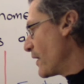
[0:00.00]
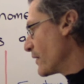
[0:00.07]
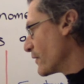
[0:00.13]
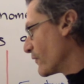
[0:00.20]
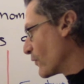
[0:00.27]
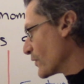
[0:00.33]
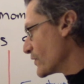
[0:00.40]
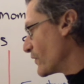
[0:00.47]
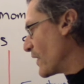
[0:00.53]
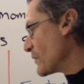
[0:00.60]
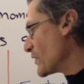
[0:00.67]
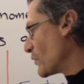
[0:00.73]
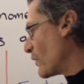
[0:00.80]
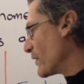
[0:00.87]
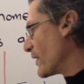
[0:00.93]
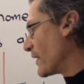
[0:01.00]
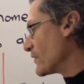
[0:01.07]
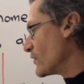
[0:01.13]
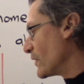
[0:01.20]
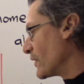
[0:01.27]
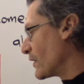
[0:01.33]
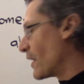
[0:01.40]
the force of object 1
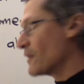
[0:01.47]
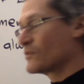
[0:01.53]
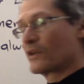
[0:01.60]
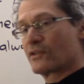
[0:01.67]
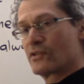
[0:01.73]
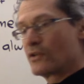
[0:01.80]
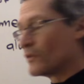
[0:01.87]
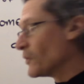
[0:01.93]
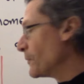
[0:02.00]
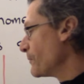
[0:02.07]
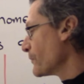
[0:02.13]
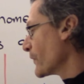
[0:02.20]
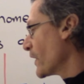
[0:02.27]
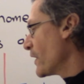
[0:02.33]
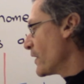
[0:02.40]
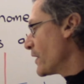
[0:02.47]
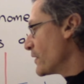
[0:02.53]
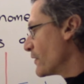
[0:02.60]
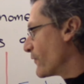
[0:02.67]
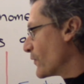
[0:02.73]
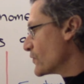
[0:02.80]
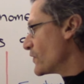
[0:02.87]
acting on object 2, and
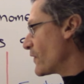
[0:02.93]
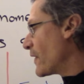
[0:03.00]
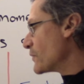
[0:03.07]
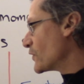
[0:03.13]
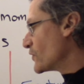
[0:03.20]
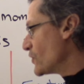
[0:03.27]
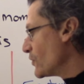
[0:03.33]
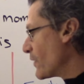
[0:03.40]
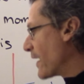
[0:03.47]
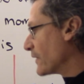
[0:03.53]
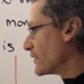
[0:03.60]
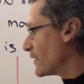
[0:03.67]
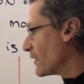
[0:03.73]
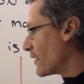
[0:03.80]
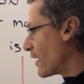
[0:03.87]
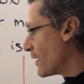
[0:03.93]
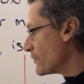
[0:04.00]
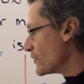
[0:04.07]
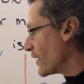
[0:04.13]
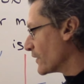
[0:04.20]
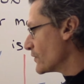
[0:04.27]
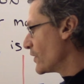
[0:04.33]
the force of object 2 acting on
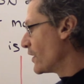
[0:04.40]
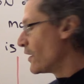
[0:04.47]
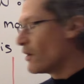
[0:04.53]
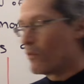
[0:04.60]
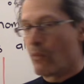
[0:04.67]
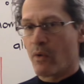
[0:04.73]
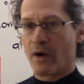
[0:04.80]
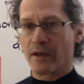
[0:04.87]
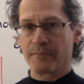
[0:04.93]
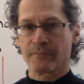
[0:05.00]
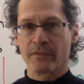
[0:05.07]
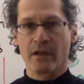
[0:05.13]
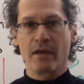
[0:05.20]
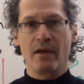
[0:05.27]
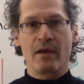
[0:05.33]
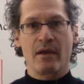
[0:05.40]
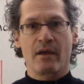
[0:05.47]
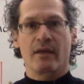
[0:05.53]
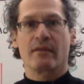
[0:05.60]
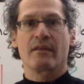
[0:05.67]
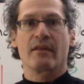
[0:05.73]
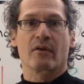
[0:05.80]
object 1.
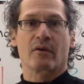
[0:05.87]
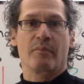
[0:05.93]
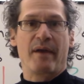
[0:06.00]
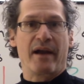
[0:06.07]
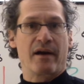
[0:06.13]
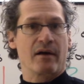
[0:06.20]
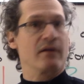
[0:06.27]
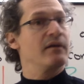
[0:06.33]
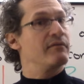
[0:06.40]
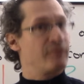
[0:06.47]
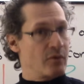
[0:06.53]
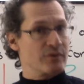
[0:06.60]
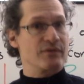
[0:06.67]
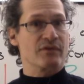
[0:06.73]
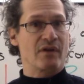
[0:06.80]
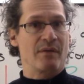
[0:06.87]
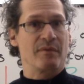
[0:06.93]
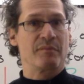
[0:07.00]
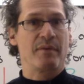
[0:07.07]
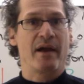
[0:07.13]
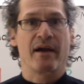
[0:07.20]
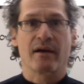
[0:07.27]
They're a pair, forces come in
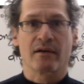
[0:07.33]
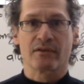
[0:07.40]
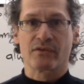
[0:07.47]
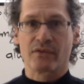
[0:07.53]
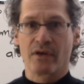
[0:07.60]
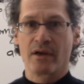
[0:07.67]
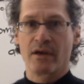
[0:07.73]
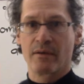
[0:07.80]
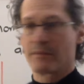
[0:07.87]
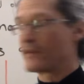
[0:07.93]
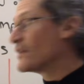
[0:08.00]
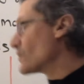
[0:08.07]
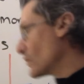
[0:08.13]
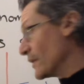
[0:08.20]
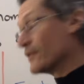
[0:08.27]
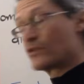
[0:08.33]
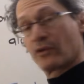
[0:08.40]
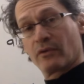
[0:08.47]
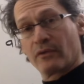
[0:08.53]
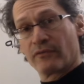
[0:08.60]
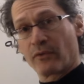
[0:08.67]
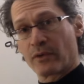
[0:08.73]
pairs. These are
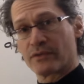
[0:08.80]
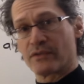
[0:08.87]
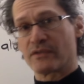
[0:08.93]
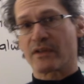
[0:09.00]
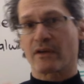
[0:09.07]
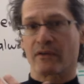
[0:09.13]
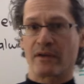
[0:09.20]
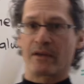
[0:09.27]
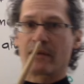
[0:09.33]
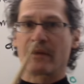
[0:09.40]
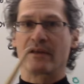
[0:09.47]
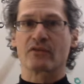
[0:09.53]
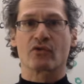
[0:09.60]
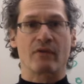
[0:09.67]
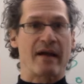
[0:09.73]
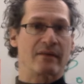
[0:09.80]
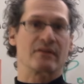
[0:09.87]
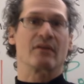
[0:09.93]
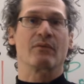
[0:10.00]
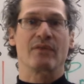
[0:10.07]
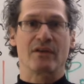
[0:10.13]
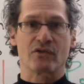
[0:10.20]
internal forces. They're interacting
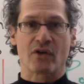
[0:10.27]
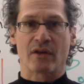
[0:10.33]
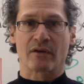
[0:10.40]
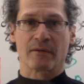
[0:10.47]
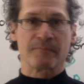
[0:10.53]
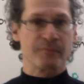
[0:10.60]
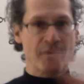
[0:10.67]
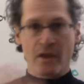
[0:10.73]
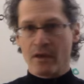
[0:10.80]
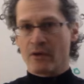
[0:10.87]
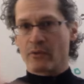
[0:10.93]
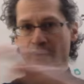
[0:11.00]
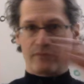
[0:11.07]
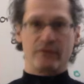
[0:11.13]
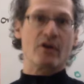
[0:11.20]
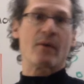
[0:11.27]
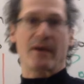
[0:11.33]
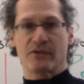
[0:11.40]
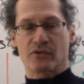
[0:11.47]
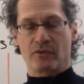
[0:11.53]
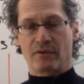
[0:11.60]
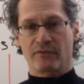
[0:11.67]
with each other. We have no
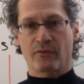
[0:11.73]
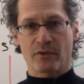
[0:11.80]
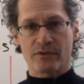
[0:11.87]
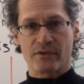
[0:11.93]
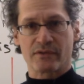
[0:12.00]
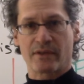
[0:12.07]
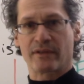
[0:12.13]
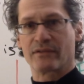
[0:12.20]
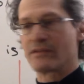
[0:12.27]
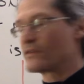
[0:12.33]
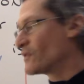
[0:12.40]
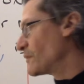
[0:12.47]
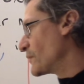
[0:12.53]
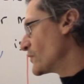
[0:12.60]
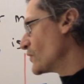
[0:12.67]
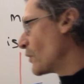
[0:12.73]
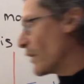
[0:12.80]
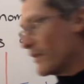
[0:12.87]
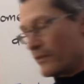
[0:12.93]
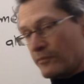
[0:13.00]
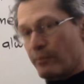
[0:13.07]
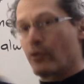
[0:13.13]
external forces on the system. There's no
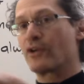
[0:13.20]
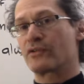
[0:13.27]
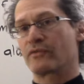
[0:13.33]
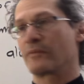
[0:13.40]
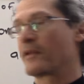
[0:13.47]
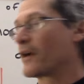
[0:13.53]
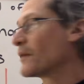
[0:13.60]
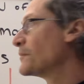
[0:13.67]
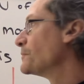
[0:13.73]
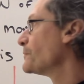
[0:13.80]
other push from there.